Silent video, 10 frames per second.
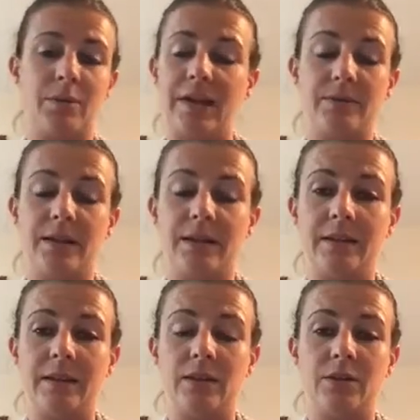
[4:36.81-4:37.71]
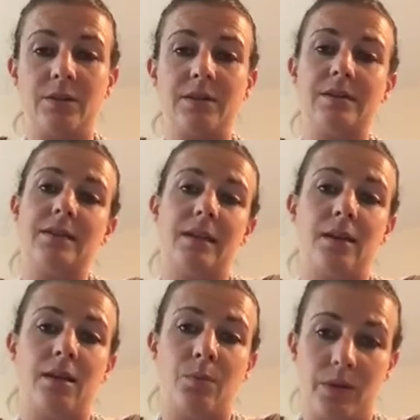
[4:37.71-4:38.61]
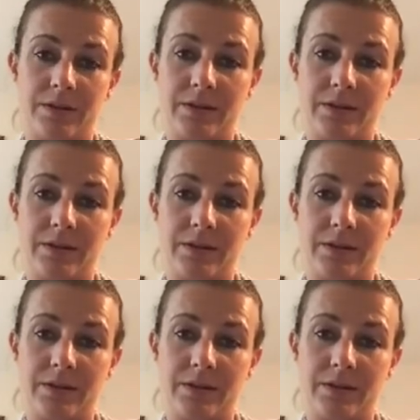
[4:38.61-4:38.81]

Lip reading: as with anything, it does take hard work